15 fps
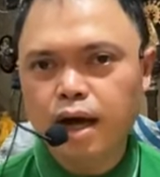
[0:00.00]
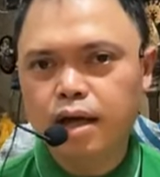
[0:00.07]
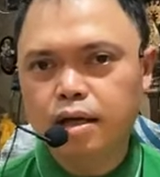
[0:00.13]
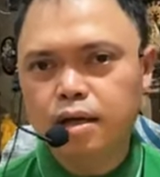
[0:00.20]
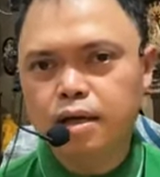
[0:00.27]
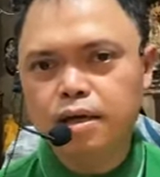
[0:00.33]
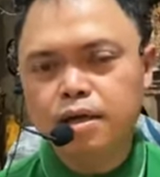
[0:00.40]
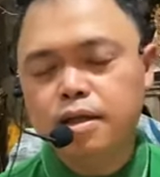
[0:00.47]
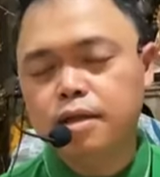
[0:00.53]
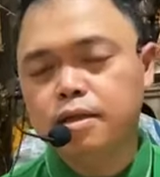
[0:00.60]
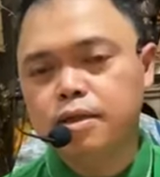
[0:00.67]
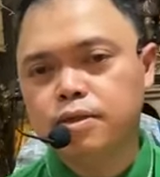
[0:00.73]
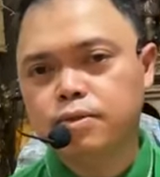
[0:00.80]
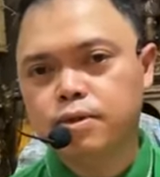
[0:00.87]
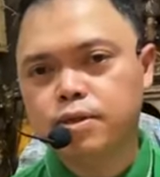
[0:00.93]
Hi,
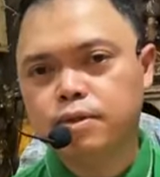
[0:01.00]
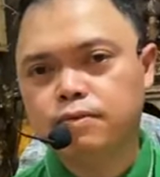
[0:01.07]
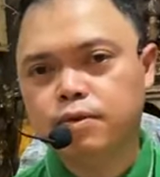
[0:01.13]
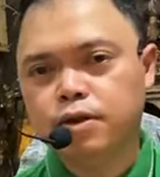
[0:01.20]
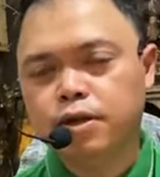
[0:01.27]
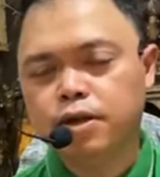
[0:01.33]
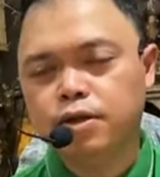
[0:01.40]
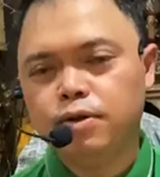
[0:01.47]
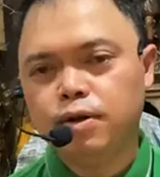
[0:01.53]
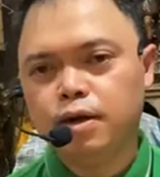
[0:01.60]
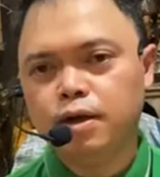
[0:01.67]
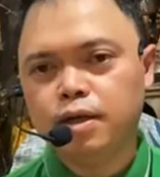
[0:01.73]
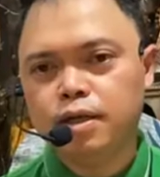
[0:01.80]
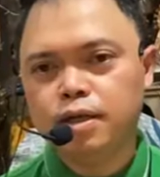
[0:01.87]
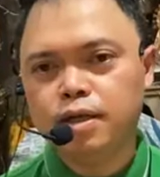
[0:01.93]
this is Christopher Nino
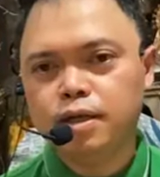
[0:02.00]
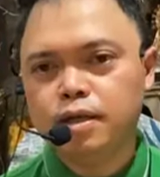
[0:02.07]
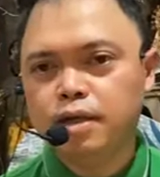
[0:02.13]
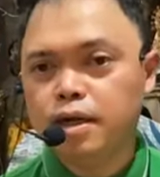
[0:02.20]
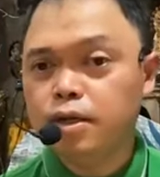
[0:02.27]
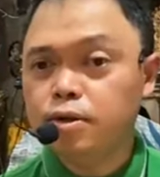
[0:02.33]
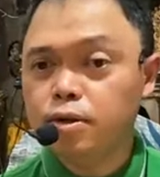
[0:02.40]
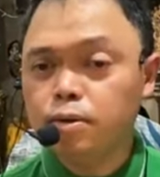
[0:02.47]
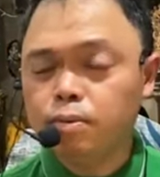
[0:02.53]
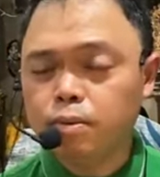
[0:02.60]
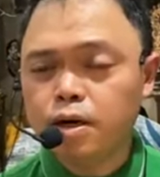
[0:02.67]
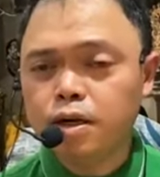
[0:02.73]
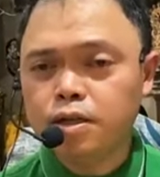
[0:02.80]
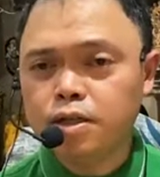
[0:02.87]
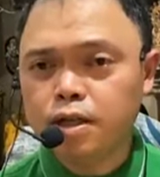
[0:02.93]
Arca, and
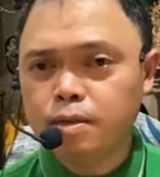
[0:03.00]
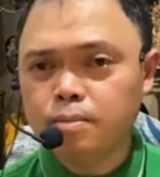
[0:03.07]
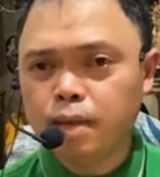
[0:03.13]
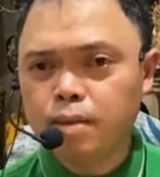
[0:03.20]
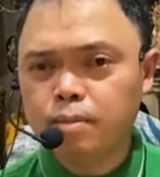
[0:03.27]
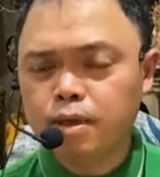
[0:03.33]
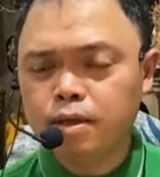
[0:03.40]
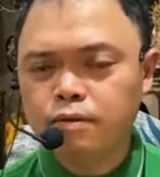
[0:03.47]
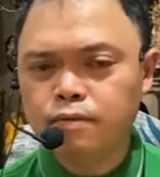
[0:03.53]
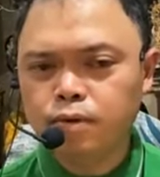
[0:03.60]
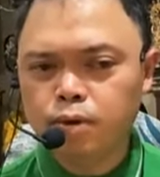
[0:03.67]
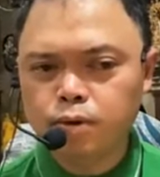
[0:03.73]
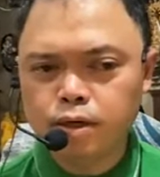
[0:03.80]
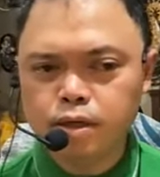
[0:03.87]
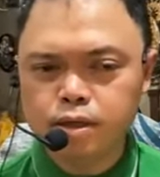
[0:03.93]
you're watching Bible in
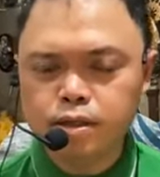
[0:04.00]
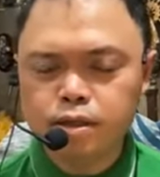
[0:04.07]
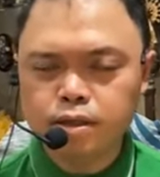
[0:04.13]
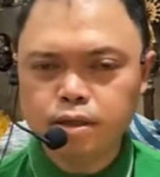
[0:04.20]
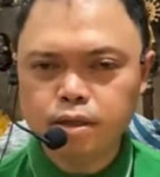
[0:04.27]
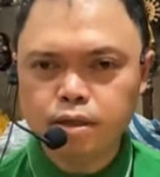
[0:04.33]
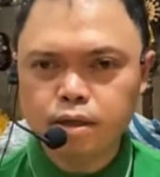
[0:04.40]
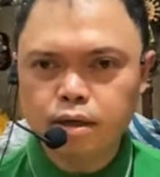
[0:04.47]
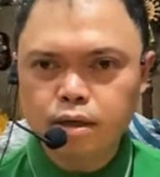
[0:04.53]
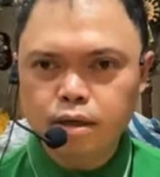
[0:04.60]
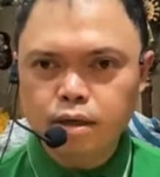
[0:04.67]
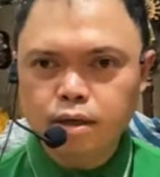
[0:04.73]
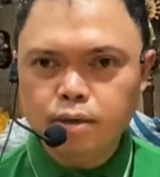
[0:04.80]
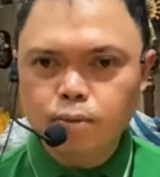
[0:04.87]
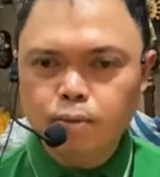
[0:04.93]
Focus,
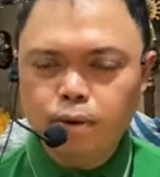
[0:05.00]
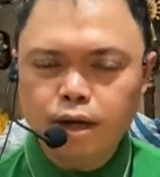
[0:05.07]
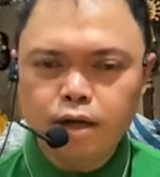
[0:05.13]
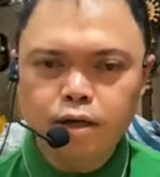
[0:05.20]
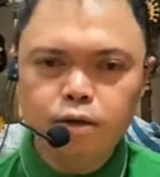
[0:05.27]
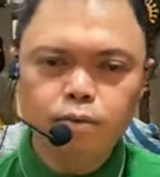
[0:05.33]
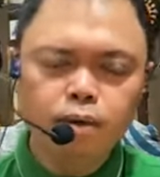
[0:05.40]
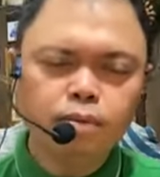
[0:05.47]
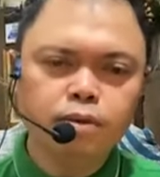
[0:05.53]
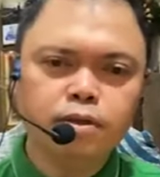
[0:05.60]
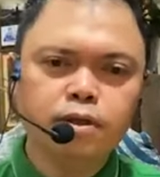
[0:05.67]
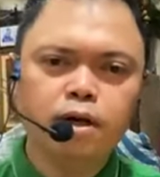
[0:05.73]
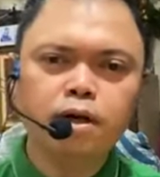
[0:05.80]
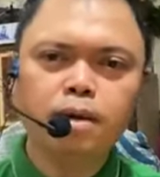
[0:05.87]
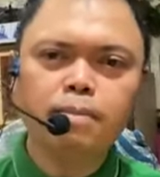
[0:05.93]
where we
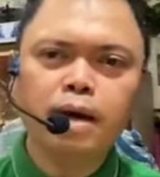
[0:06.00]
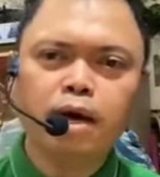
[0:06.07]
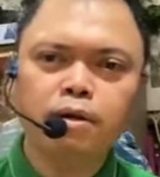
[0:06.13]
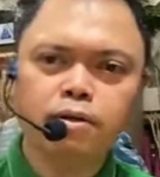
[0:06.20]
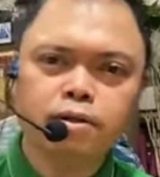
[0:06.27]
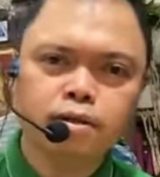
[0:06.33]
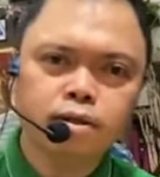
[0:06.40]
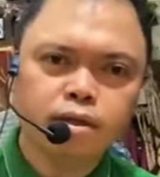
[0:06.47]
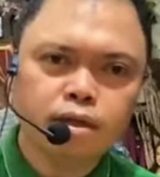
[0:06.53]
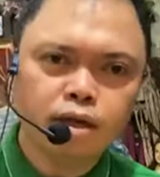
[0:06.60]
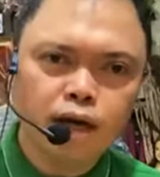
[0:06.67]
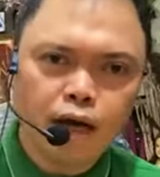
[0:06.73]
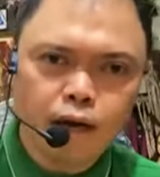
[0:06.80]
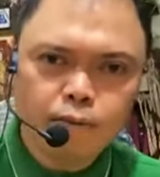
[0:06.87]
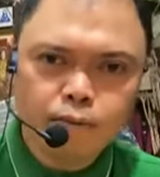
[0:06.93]
will talk about
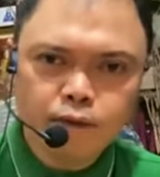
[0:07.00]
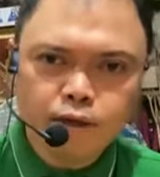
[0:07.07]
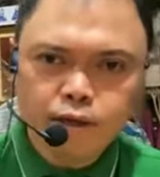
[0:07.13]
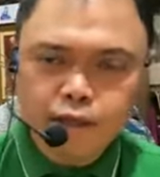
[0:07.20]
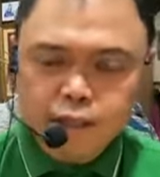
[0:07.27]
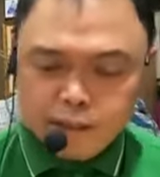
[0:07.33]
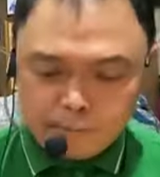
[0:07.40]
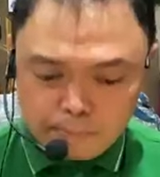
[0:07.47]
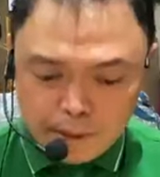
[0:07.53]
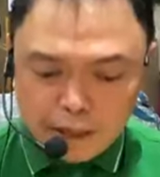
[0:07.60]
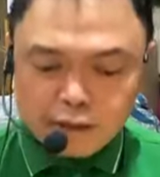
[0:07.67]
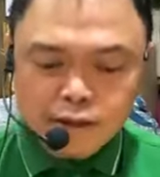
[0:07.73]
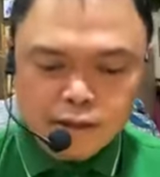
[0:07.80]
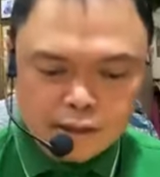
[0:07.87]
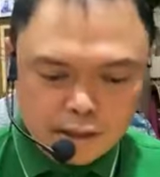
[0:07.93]
our
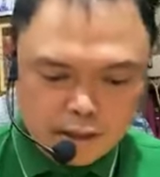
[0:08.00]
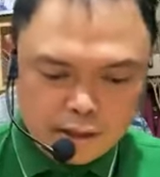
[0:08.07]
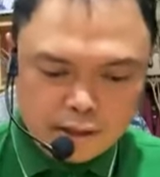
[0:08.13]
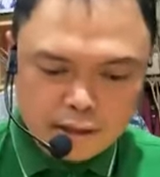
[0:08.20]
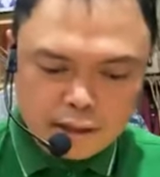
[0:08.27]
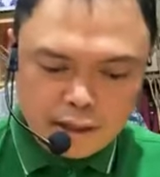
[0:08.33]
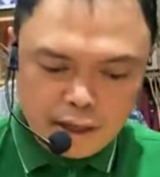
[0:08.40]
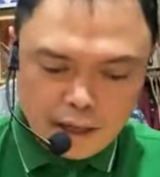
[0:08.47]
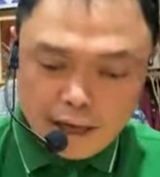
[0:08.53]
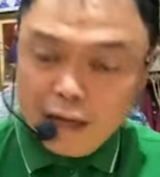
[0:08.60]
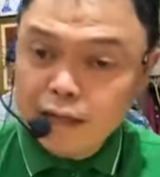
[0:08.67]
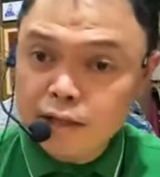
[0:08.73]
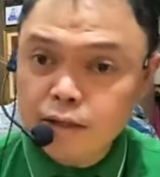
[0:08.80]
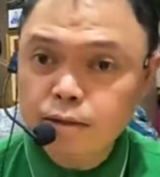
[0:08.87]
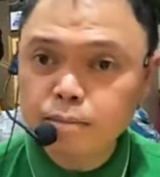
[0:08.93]
experiences
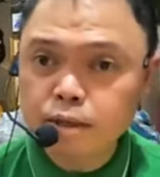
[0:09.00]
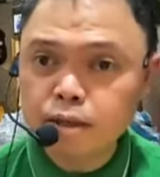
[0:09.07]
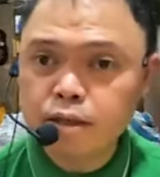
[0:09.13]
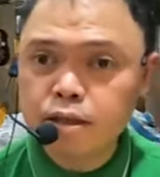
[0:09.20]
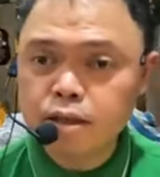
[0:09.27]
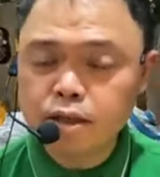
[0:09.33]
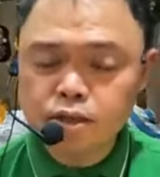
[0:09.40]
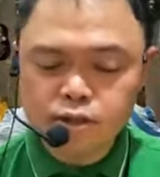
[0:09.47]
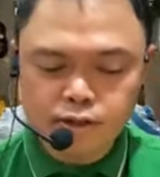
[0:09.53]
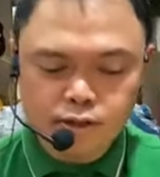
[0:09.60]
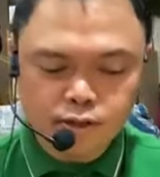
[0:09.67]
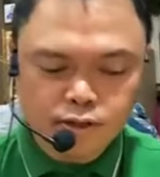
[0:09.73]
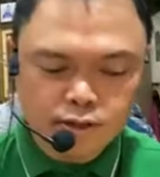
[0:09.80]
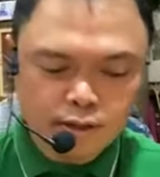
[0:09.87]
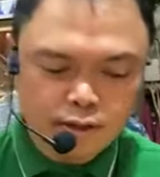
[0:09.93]
and human
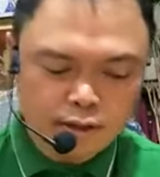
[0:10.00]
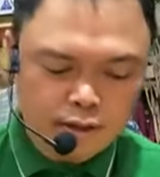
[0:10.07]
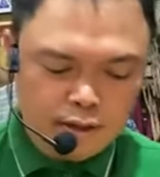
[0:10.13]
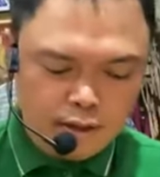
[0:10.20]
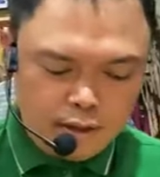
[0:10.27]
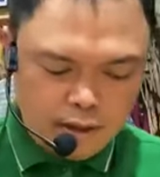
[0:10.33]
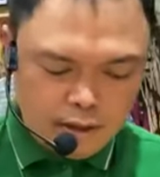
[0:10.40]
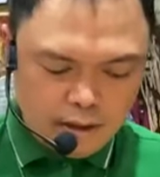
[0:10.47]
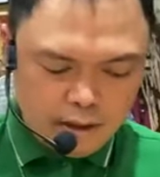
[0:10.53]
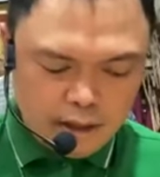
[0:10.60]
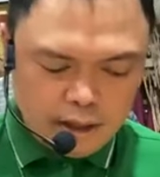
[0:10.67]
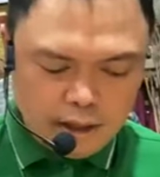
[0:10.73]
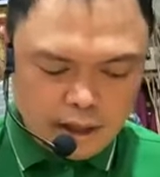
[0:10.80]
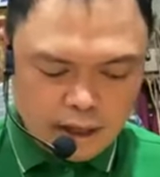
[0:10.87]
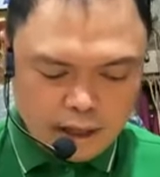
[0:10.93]
conditions
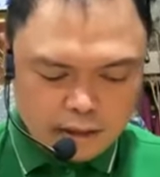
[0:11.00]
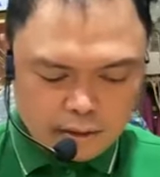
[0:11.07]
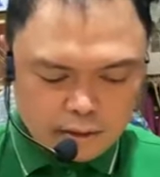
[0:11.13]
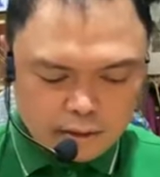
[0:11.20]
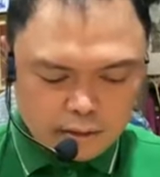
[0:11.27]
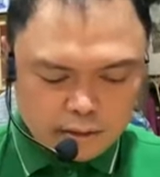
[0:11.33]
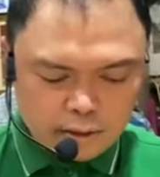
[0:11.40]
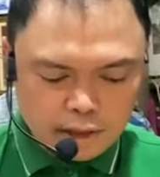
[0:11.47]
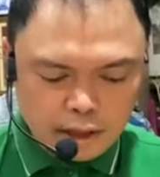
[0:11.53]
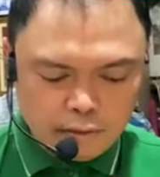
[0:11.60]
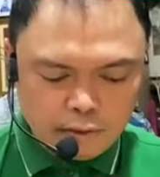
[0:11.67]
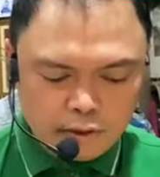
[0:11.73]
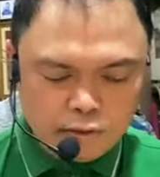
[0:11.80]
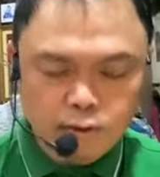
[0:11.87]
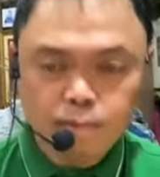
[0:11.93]
in light to
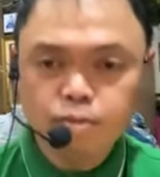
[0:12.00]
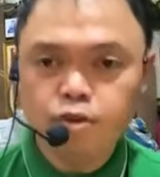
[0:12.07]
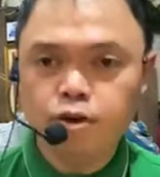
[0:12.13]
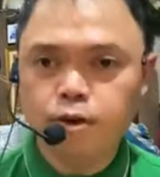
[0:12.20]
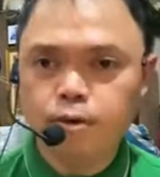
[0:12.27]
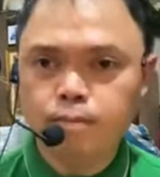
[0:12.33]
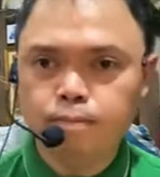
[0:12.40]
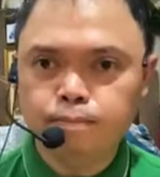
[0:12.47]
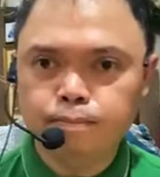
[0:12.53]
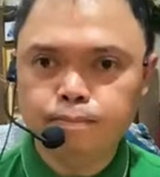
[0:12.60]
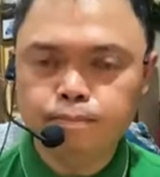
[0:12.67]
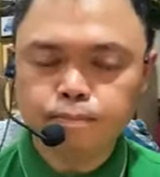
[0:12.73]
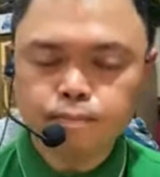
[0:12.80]
sacred scripture.